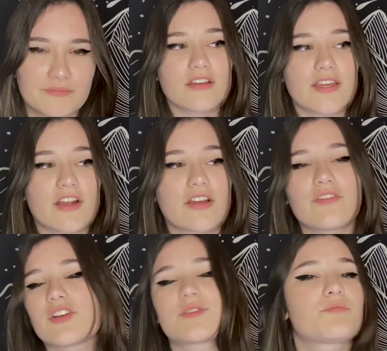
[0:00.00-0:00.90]

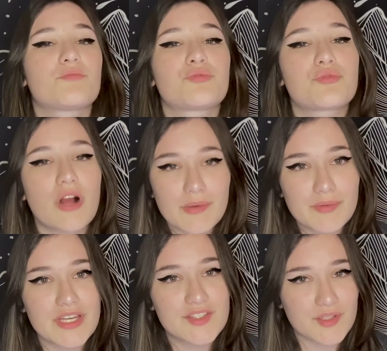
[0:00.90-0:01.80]
Caregivers
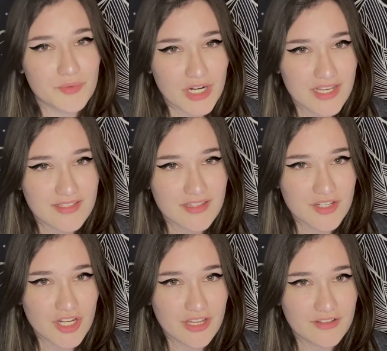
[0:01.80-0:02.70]
probably suppressed the
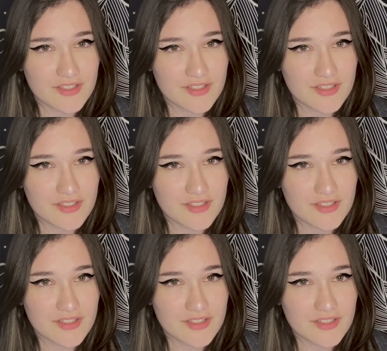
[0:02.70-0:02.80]
child's